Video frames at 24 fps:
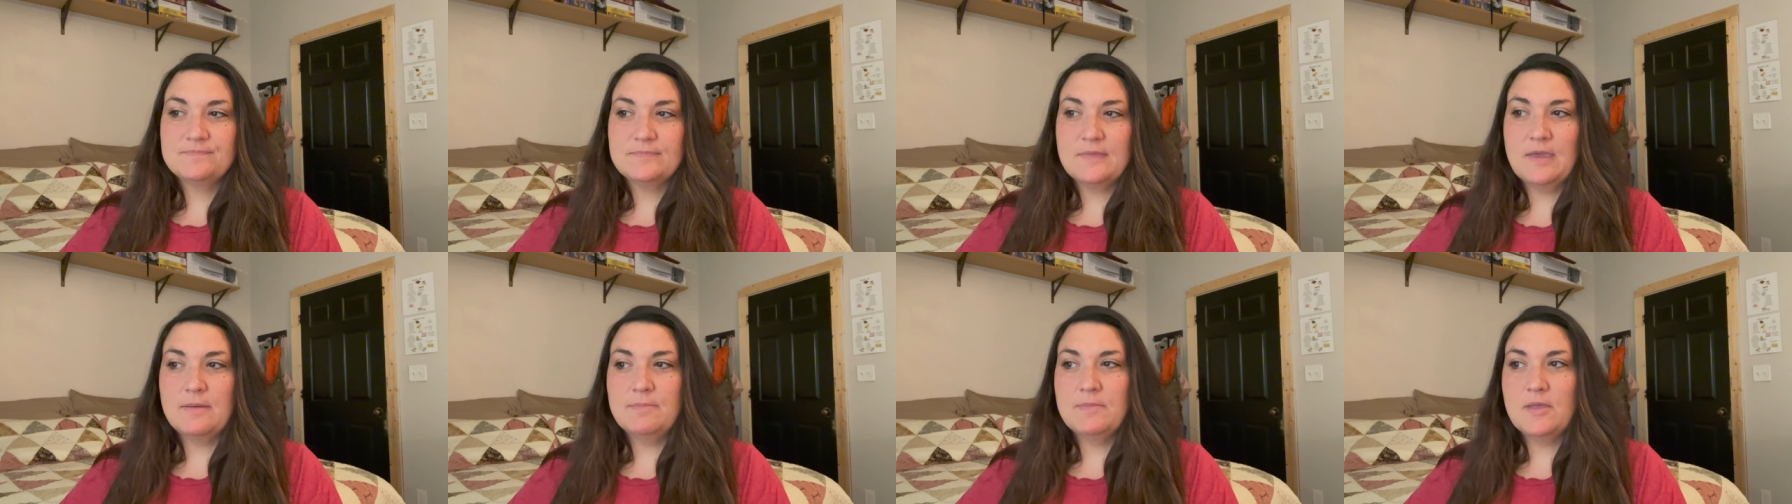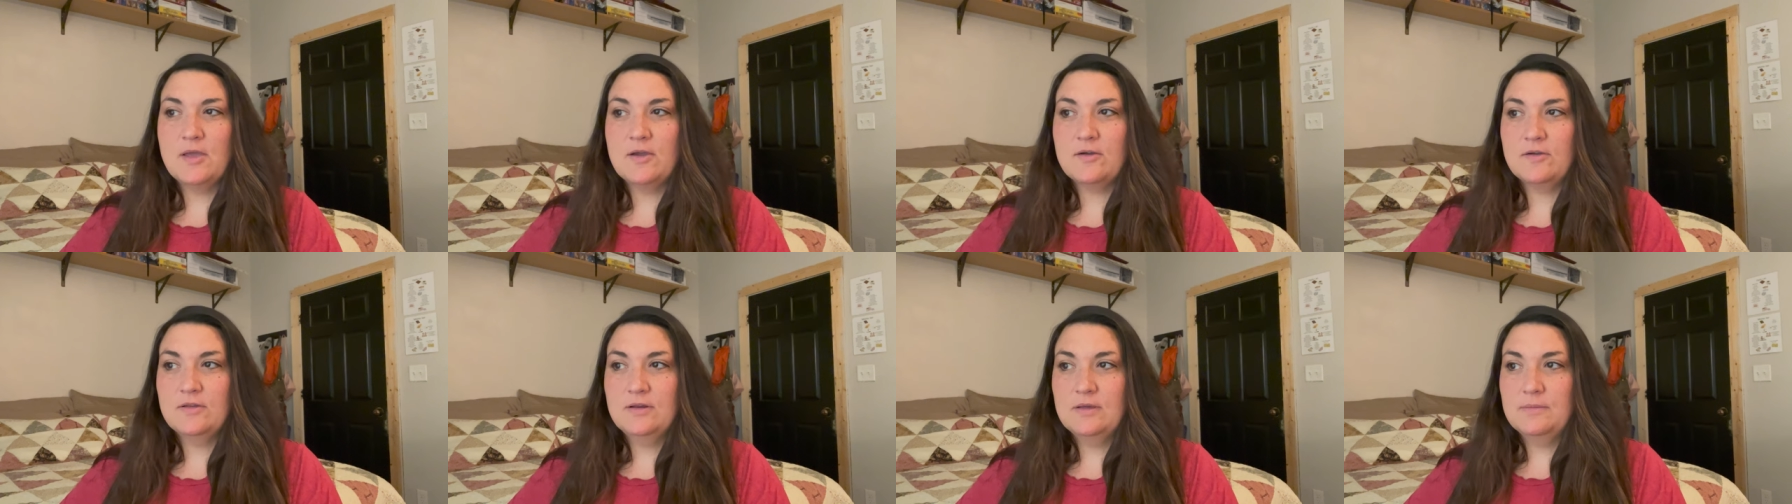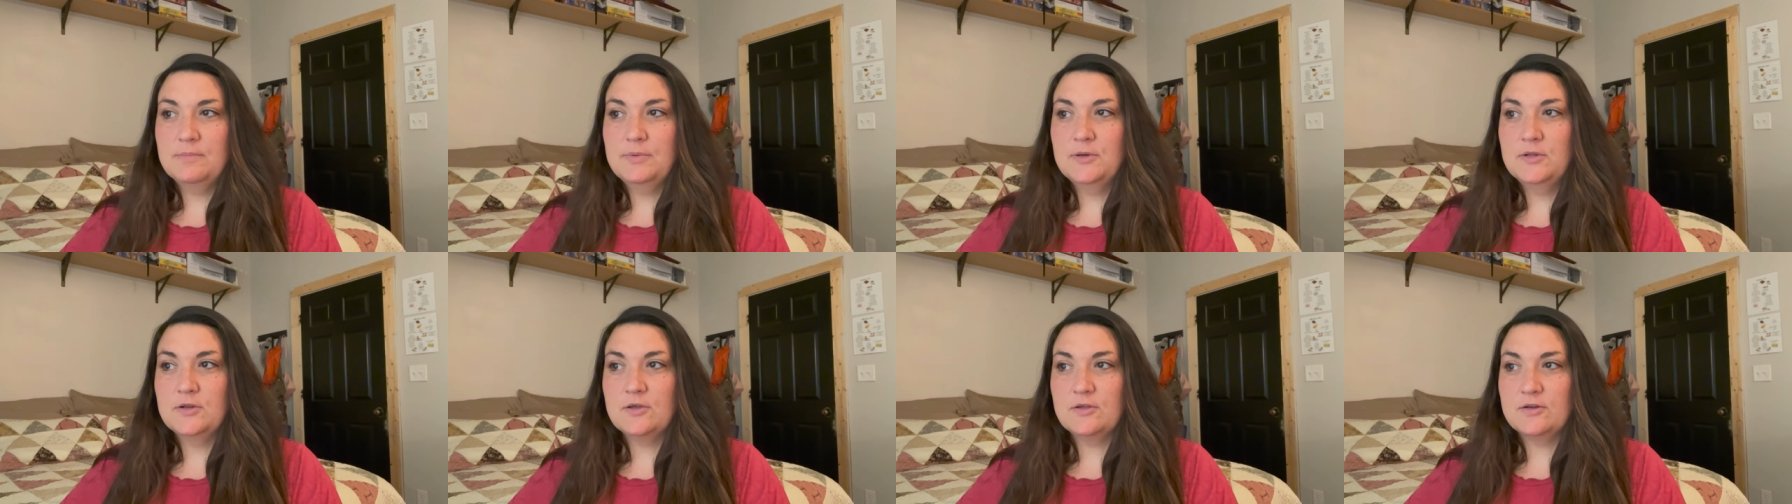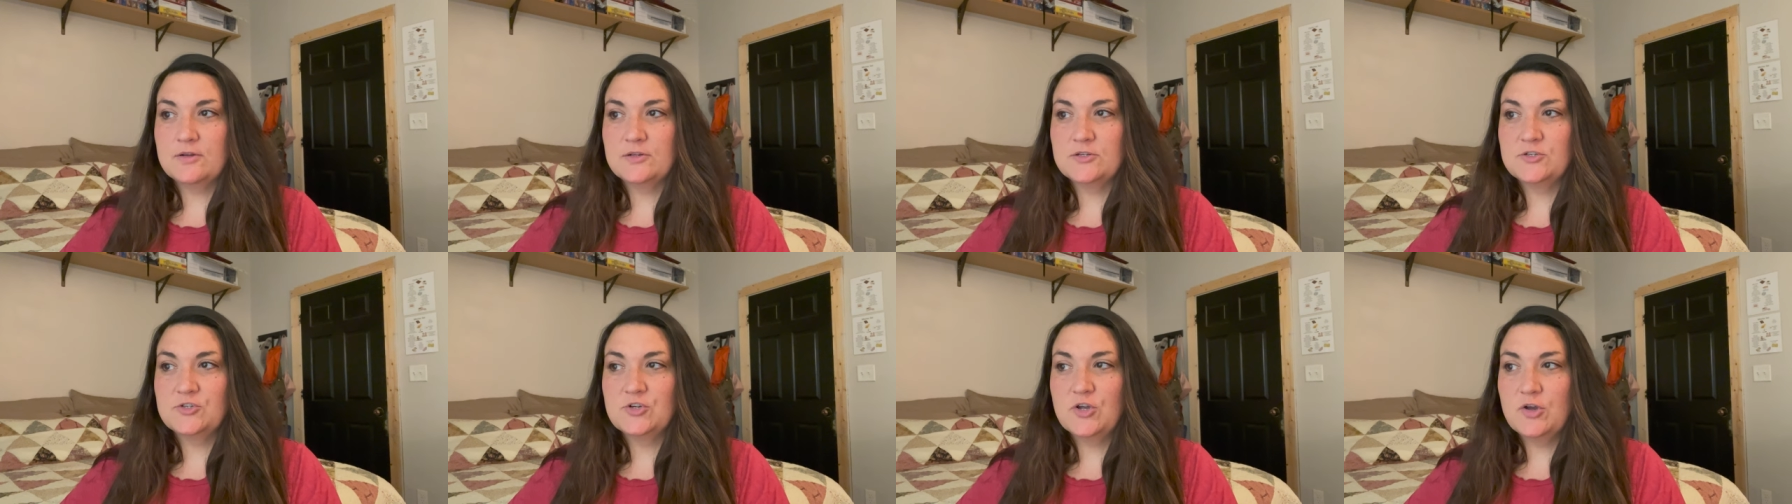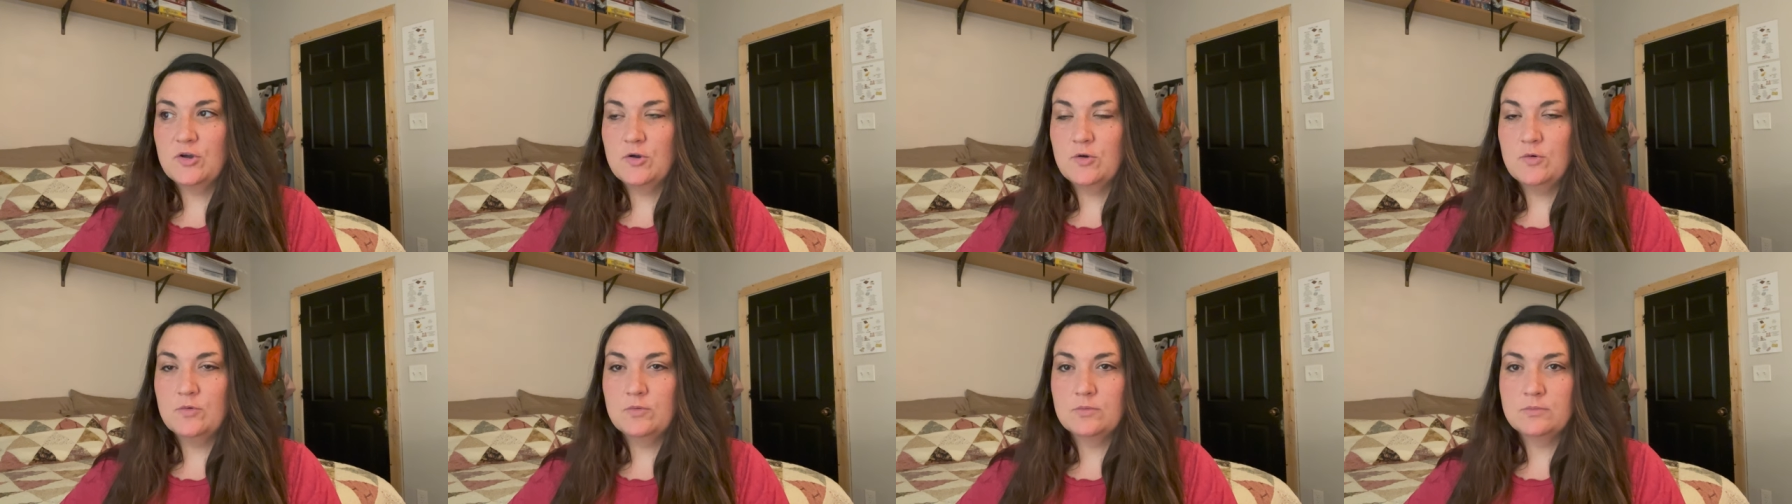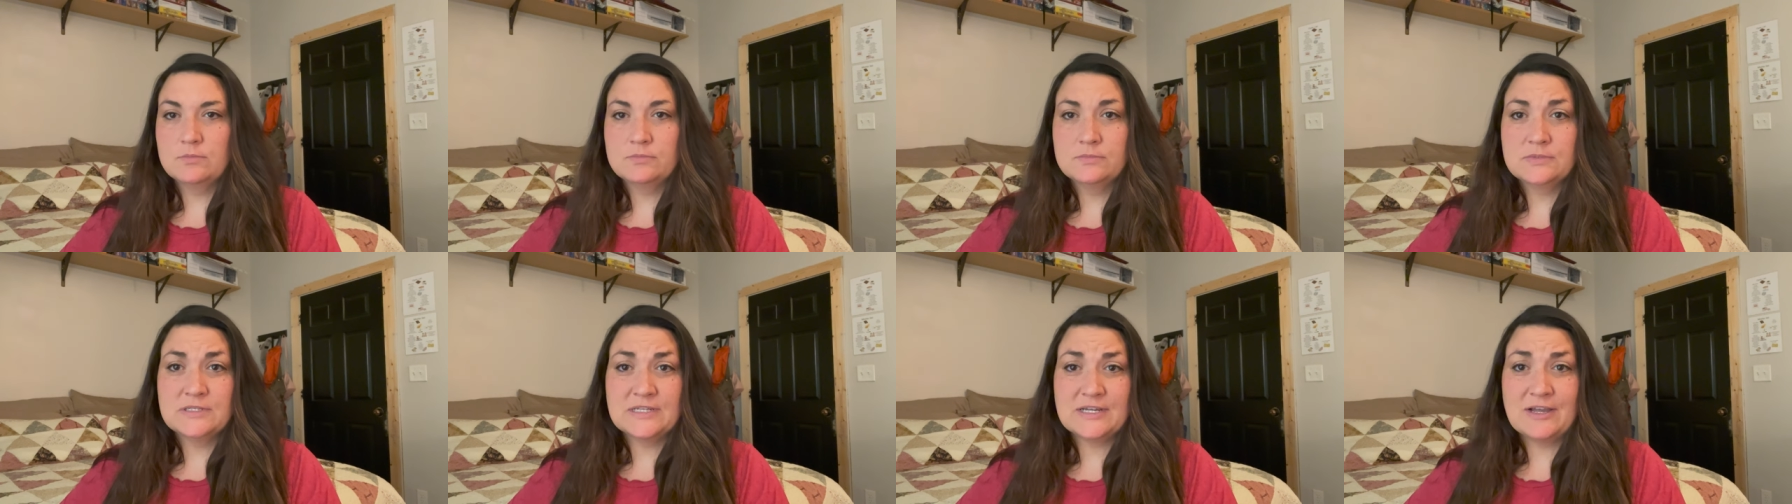I'm not gonna put on a show
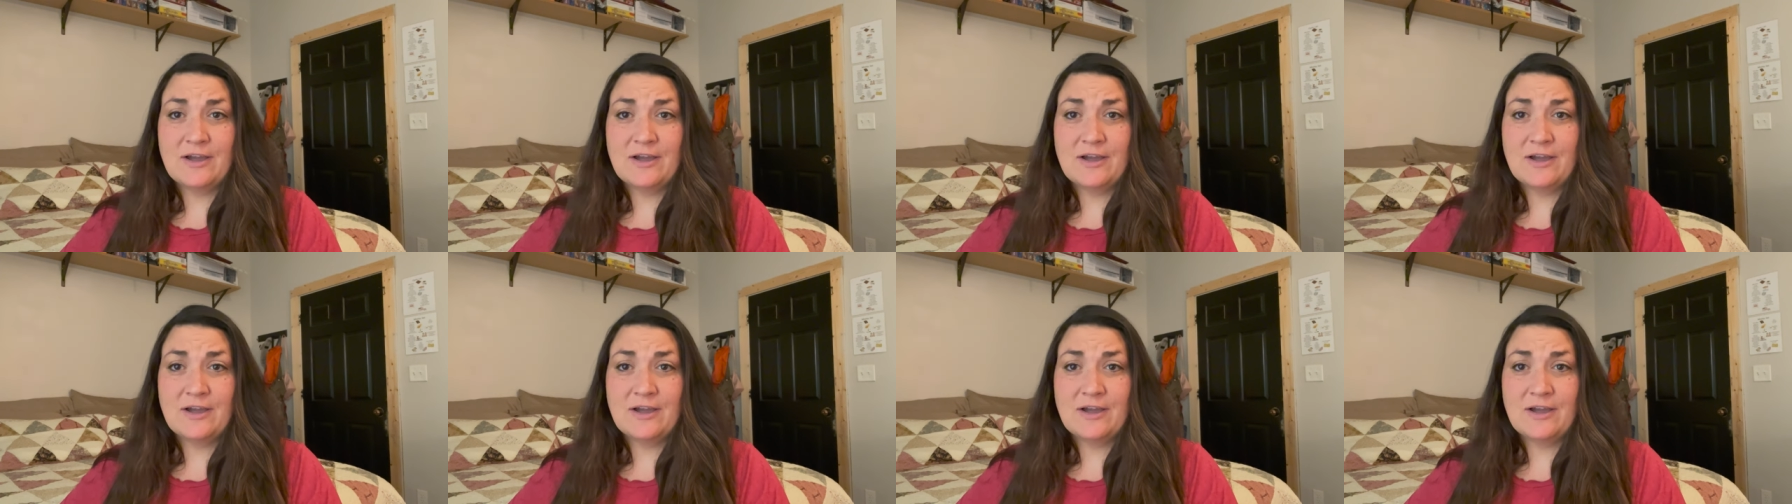to